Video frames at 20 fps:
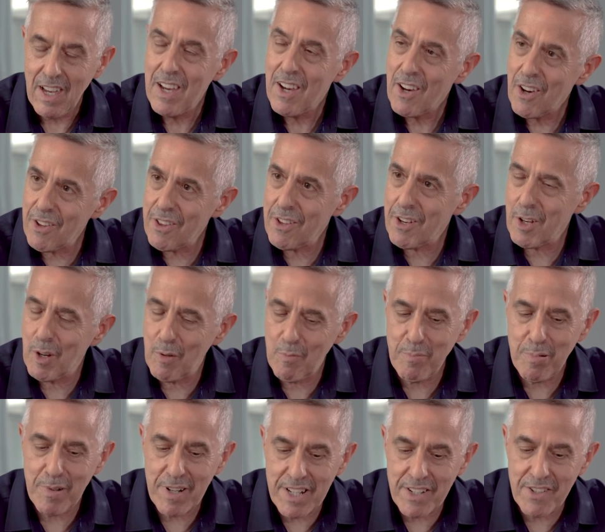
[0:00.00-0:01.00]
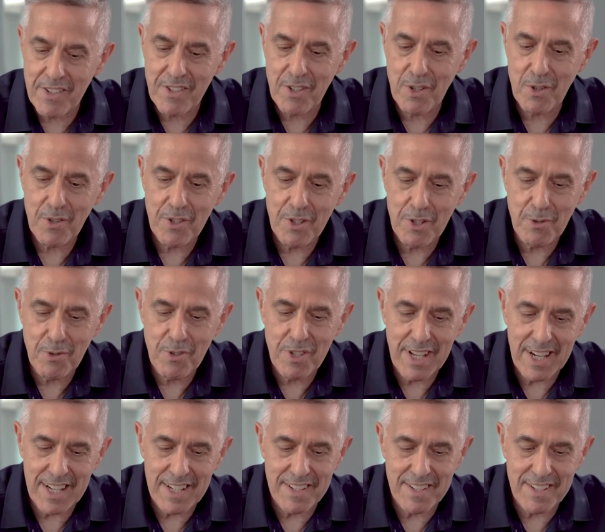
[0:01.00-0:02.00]
Other companies don't use
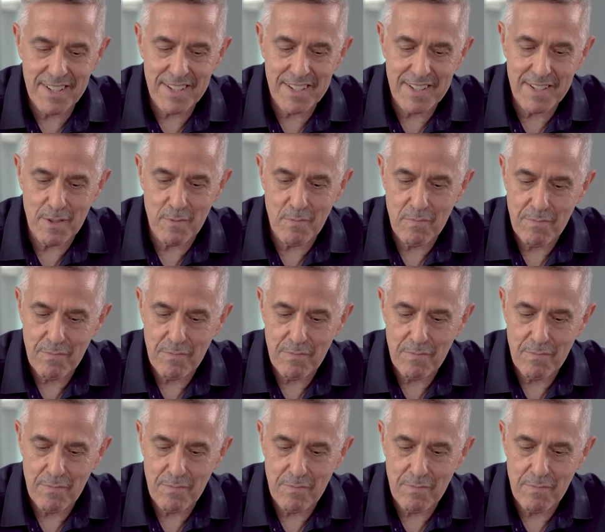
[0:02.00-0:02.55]
that system.